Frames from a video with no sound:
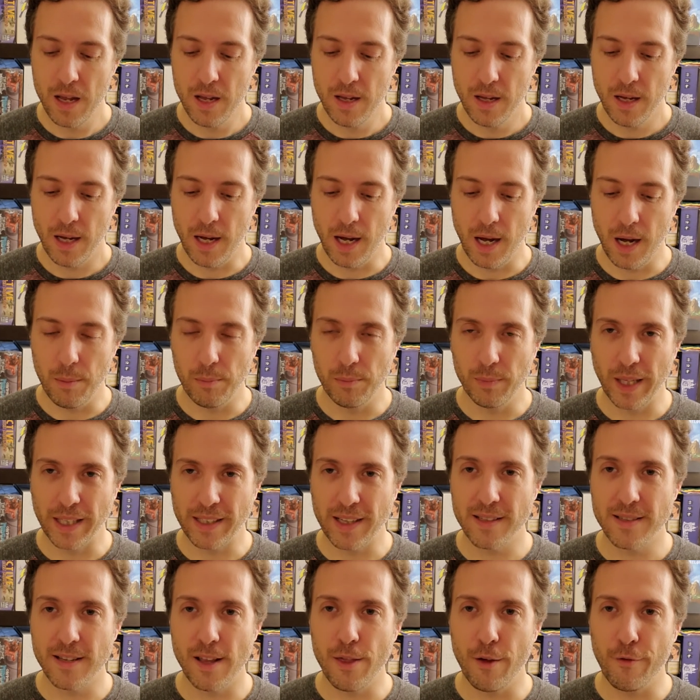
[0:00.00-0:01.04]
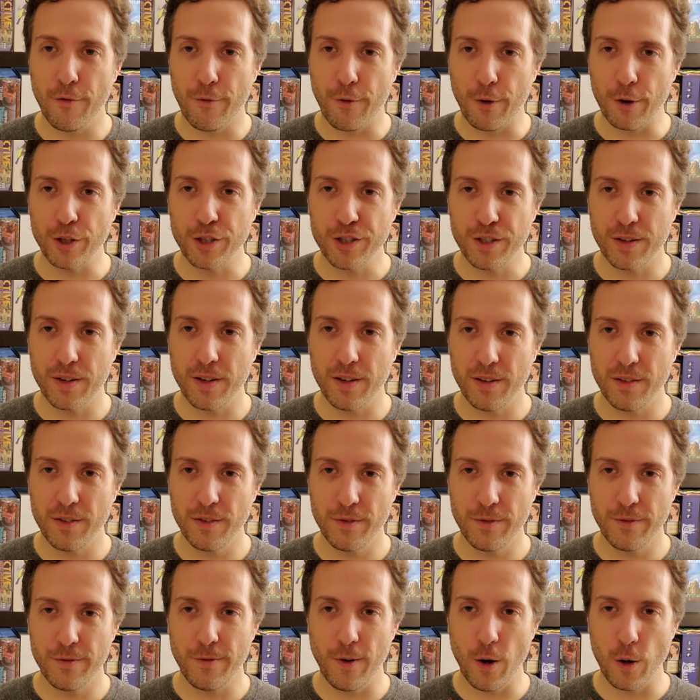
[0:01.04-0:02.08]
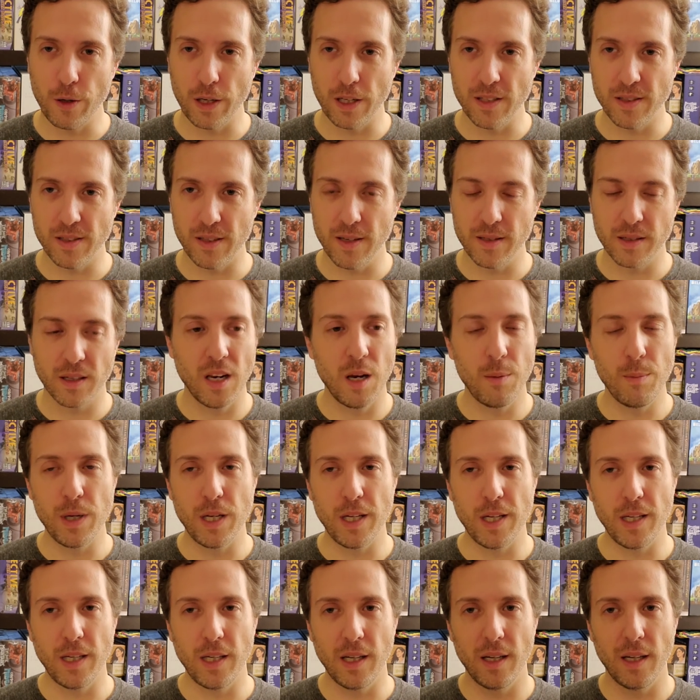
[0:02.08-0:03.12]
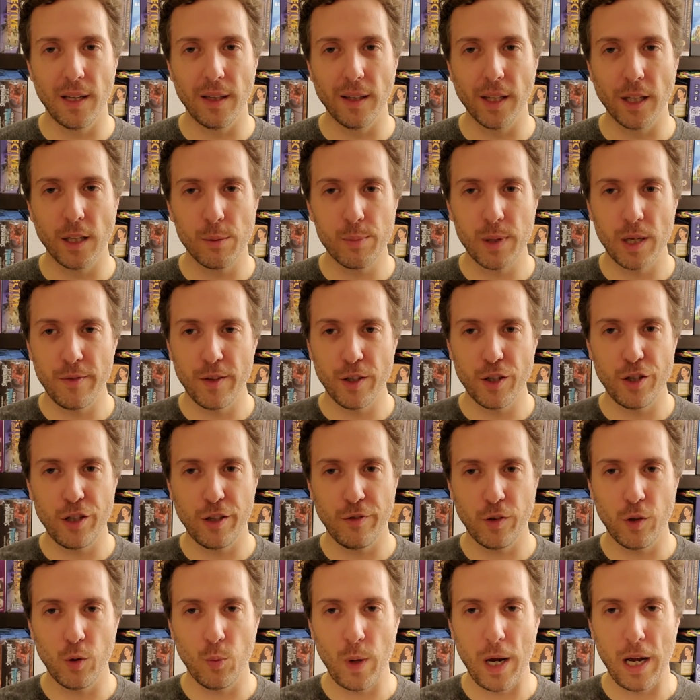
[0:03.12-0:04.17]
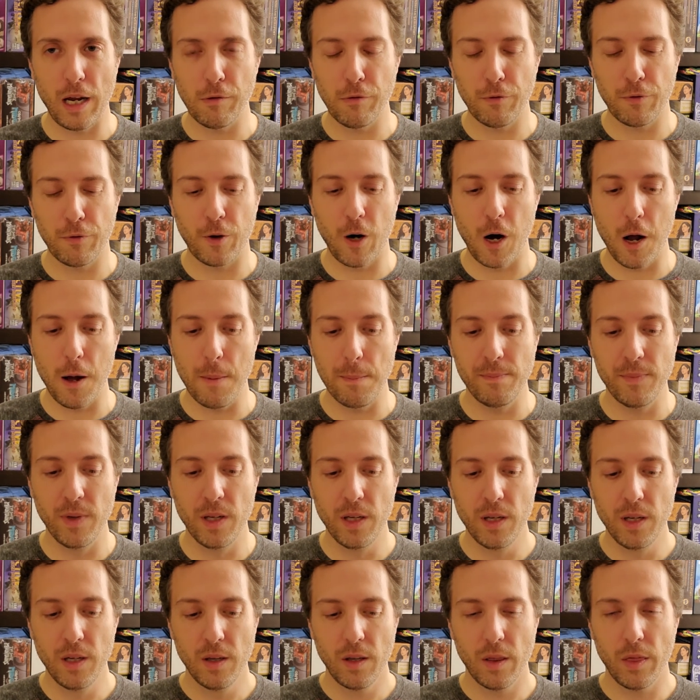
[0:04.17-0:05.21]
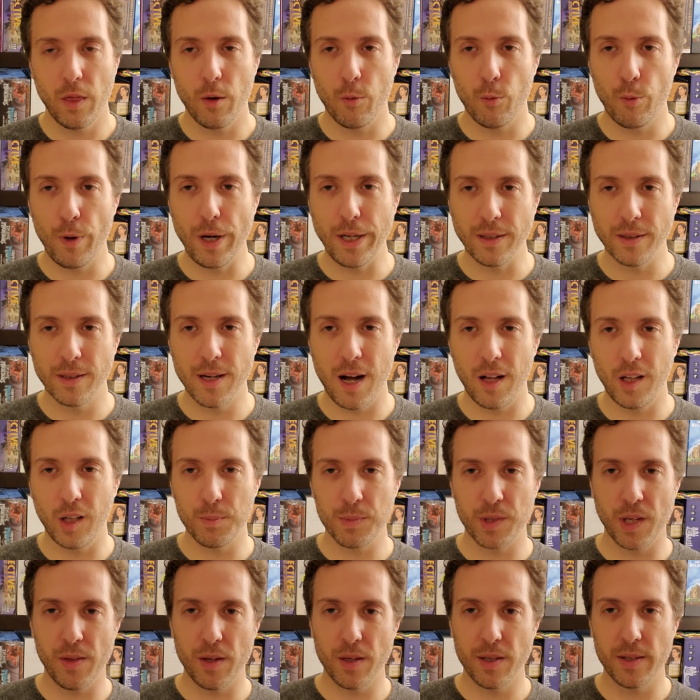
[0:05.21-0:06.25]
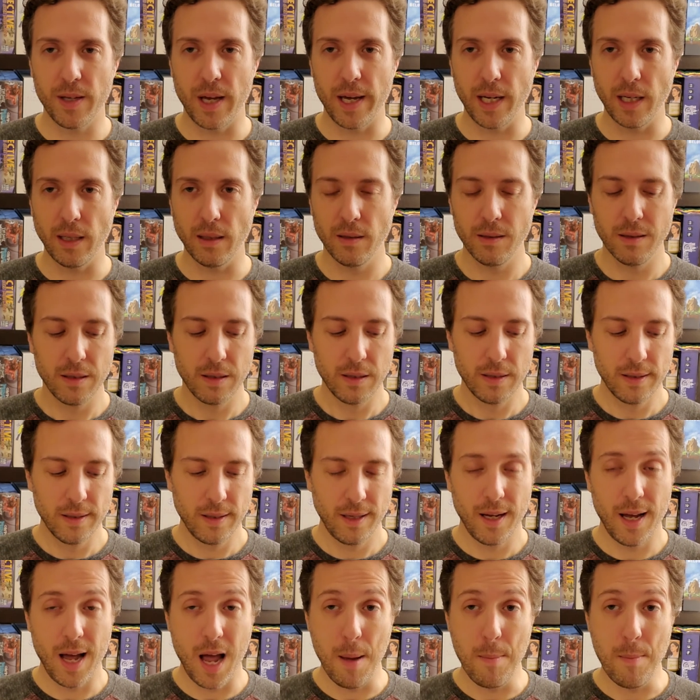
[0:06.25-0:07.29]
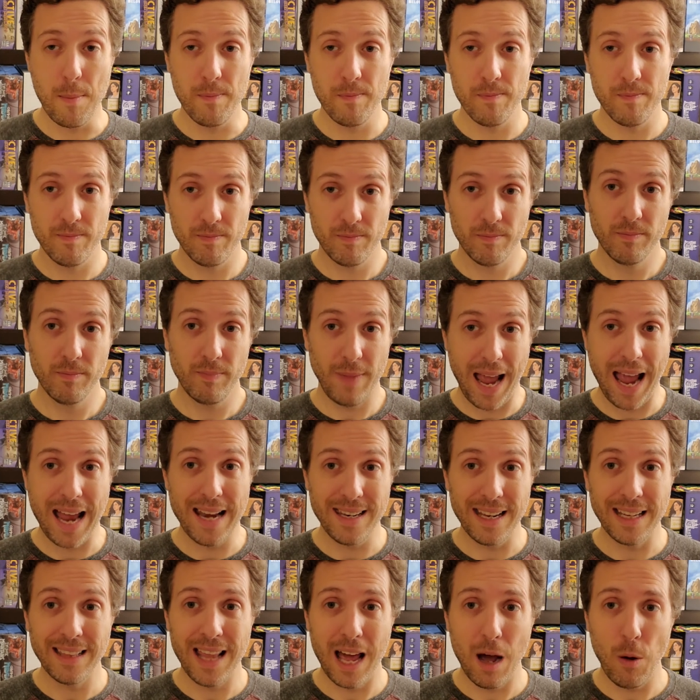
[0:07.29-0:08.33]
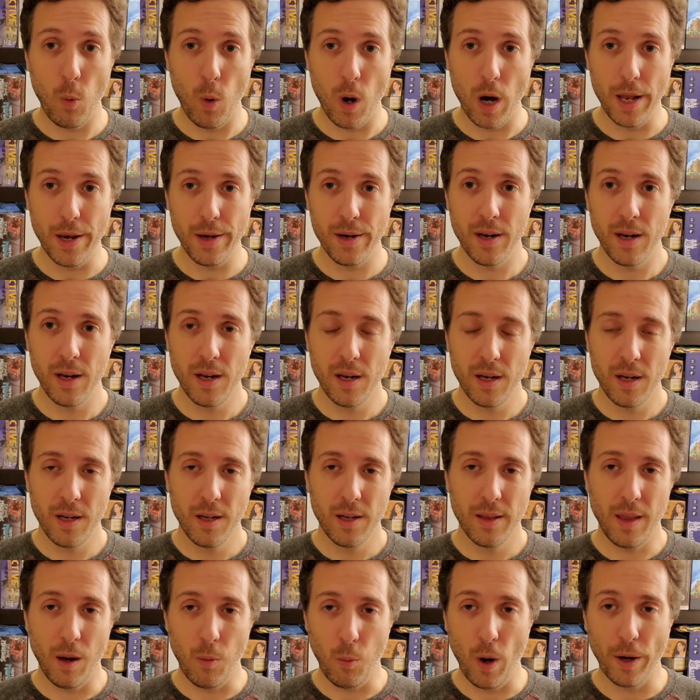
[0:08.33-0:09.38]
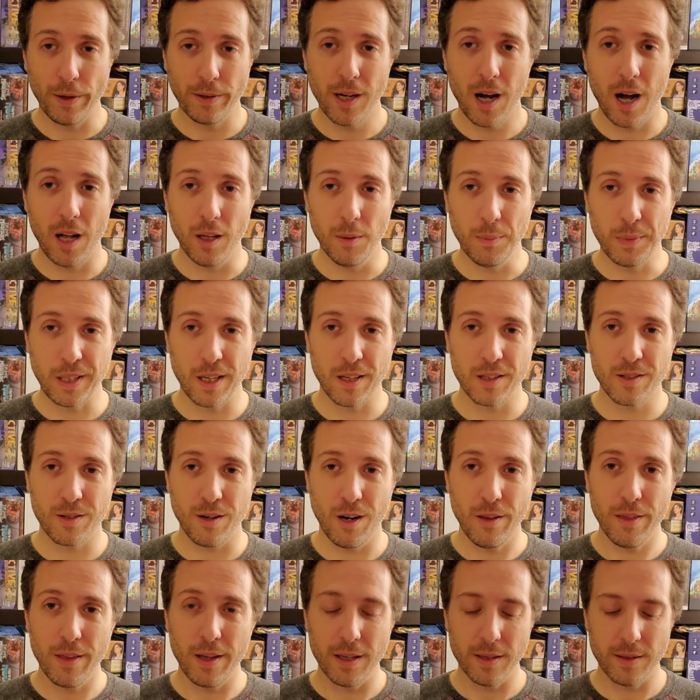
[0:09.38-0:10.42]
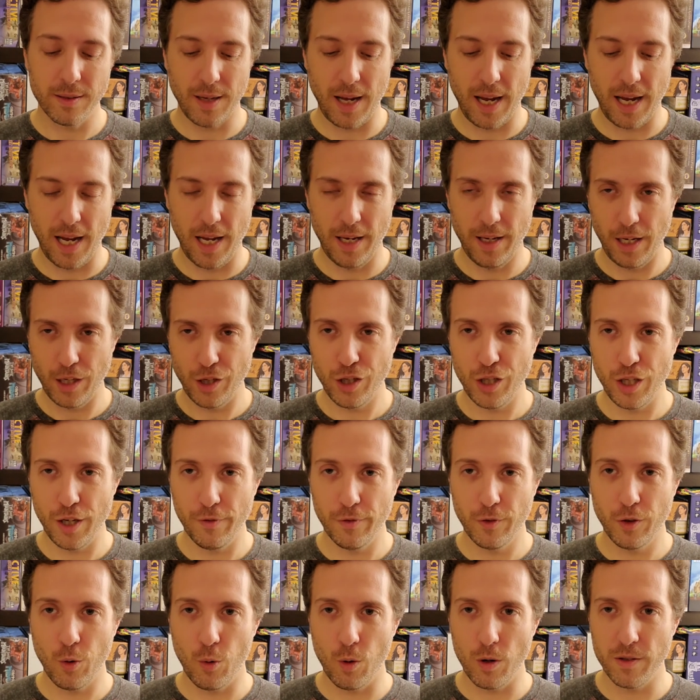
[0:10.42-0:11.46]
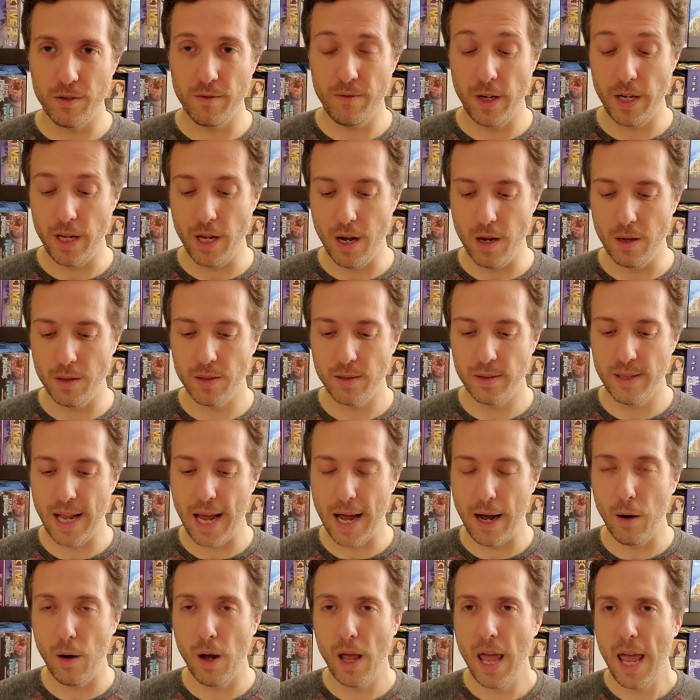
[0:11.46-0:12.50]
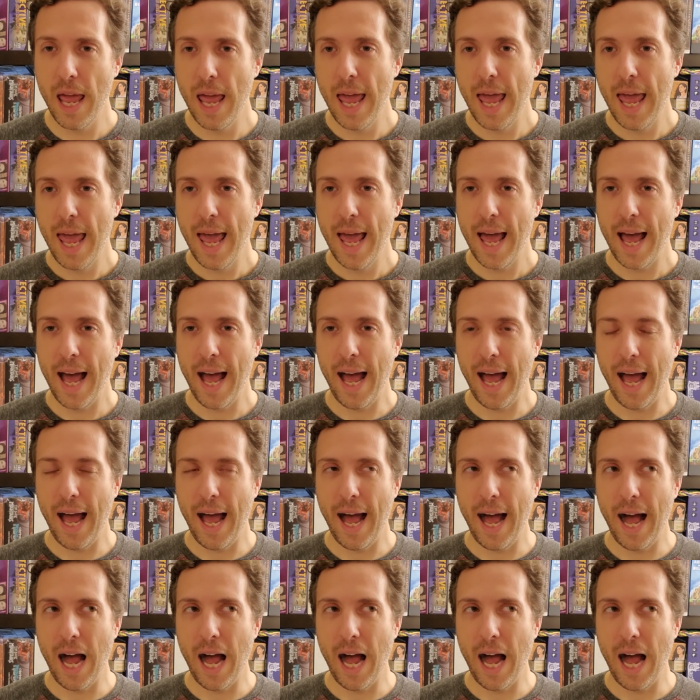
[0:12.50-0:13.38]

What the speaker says: Like I said, the first focus is going to be a little bit of a shift away from the written columns on the site. I'm ending that one column, kickstart this, and a shift towards videos. Now, I